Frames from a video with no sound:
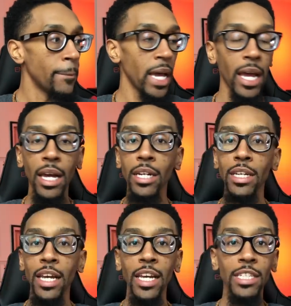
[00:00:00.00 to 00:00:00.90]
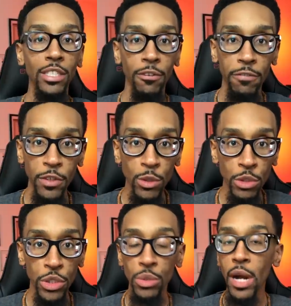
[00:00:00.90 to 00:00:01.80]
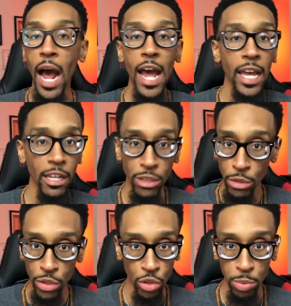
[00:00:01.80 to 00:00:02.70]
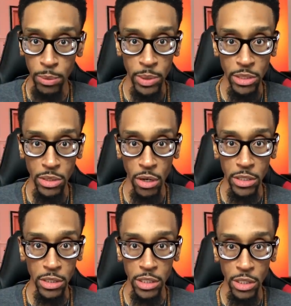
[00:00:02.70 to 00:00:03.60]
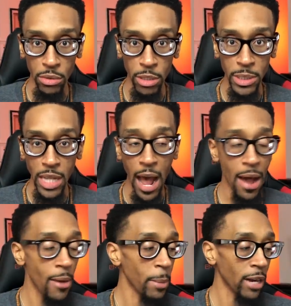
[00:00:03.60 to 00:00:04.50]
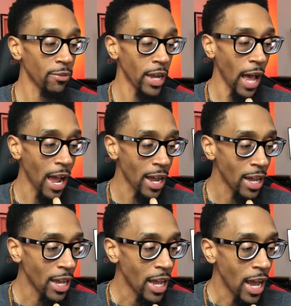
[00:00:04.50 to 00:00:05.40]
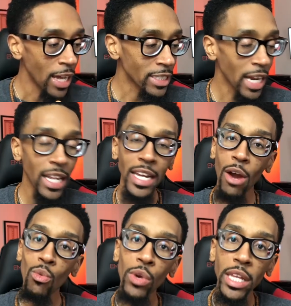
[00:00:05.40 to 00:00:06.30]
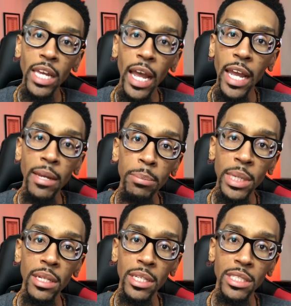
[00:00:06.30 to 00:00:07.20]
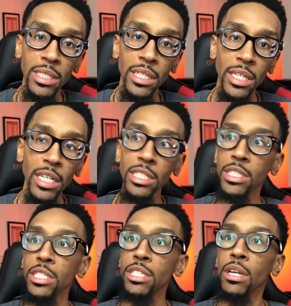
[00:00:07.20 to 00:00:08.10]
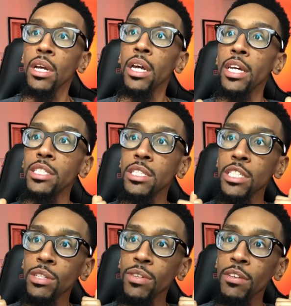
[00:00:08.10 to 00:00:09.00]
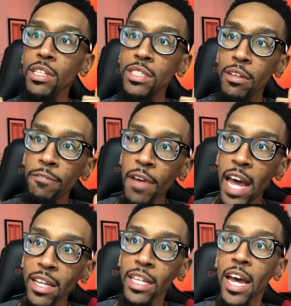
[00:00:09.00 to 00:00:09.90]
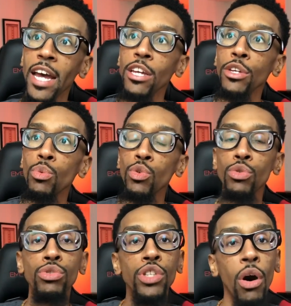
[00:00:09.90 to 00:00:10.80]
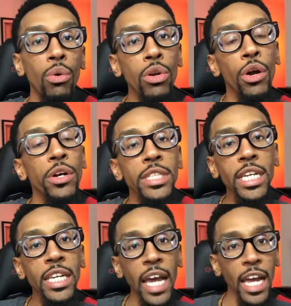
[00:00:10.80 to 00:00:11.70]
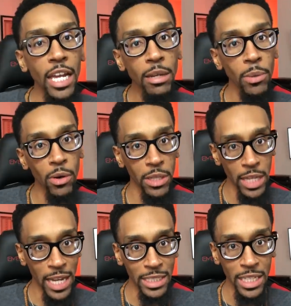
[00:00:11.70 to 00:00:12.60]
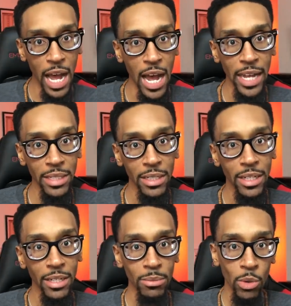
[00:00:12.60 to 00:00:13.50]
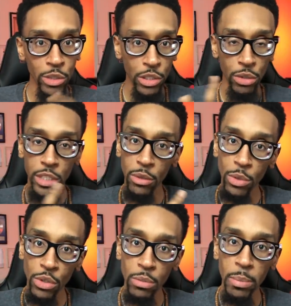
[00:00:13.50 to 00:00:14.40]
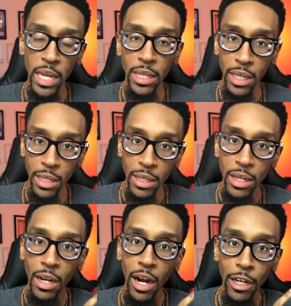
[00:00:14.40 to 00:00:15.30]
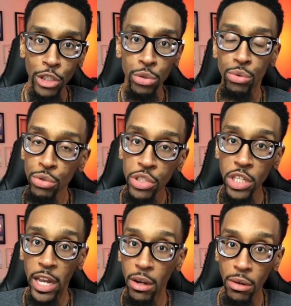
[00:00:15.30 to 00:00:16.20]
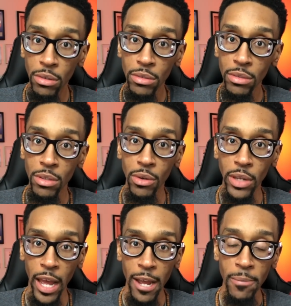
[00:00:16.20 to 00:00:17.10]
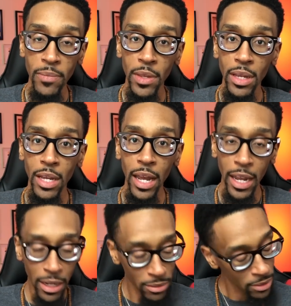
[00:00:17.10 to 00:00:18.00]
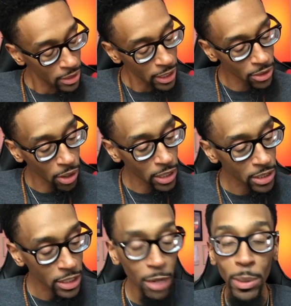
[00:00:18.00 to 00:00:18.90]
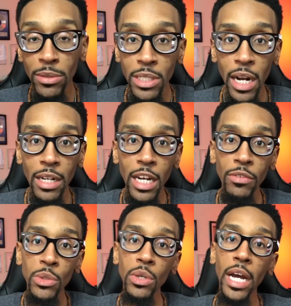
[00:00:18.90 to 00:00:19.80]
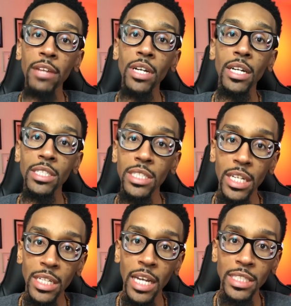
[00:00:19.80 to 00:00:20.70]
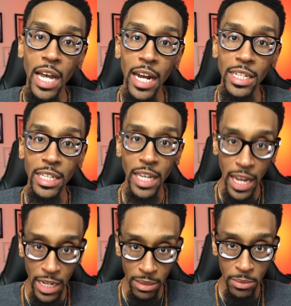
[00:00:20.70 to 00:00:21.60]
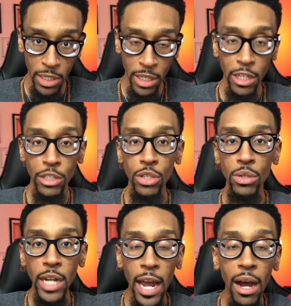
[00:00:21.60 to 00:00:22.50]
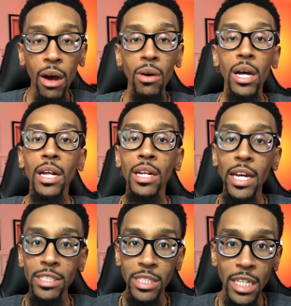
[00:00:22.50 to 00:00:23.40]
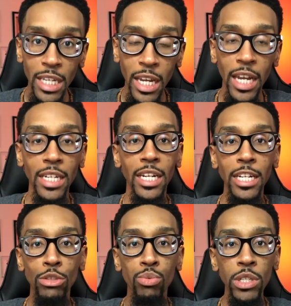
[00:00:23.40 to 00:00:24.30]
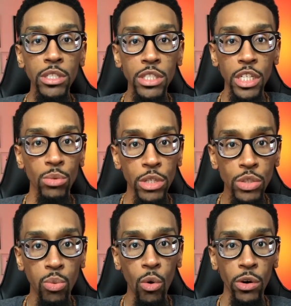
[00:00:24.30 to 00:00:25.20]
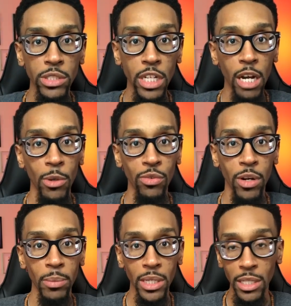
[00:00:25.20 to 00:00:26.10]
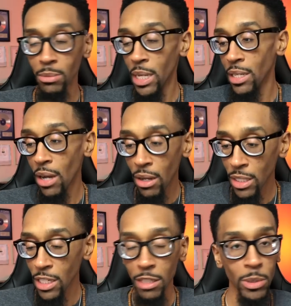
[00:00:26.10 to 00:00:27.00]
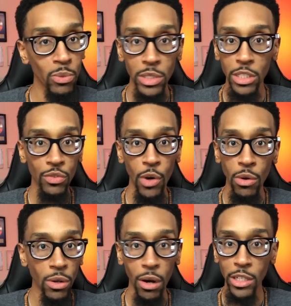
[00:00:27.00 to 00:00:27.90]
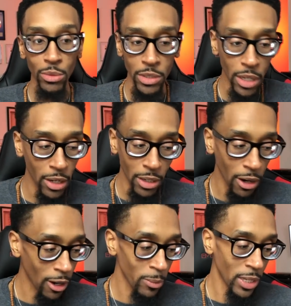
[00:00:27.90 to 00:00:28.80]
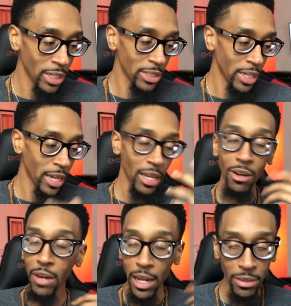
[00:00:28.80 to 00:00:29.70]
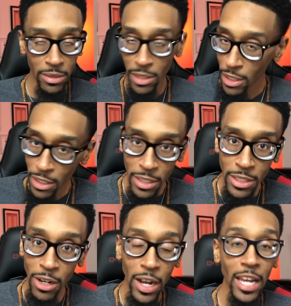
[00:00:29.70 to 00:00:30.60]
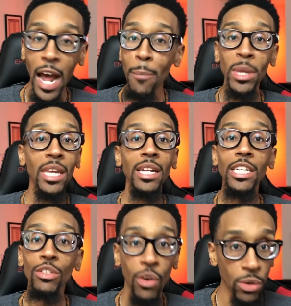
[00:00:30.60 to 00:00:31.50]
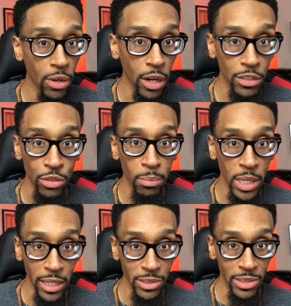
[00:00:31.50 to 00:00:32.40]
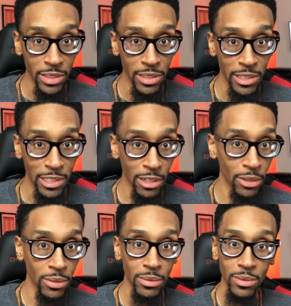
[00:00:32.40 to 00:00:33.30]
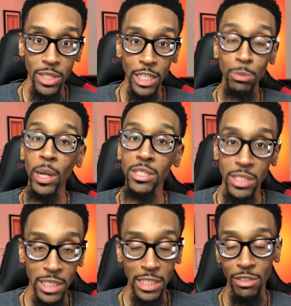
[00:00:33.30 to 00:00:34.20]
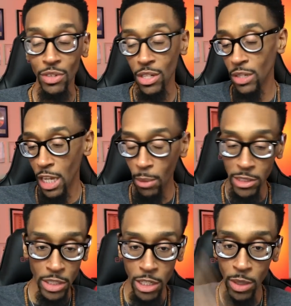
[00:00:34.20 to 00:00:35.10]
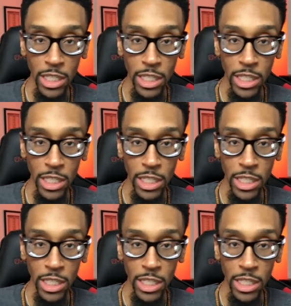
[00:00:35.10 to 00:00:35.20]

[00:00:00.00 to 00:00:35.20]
and it has confused you. I hate those stupid BeatStars lease agreements. I, matter of fact, I it's not like I really hate beat leasing, it's just It's just, it's the fact that you don't learn the game on that side more so than when you're making a true sale, okay? And in order to step up to that level, you're gonna have to understand that side of the game. So now let's dig in and let's really see where this war is coming from, because man, y'all killing me with these phone calls when y'all call me and it's like, yo, I don't, you know, and I've been getting these phone calls for months. So, especially since this video came out. So anyway,